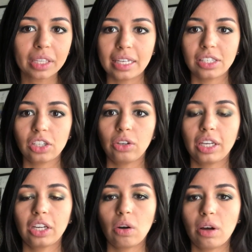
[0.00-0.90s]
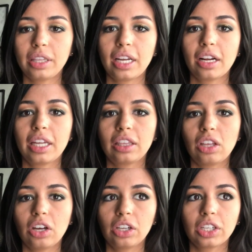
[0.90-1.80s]
and you can go on there and
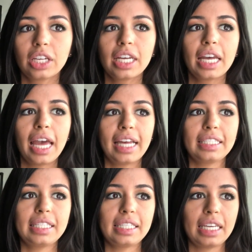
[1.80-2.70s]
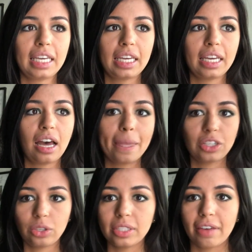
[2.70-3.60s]
look and see,
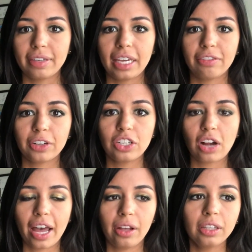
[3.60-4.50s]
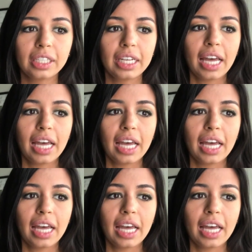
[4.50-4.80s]
do a 7-day free trial.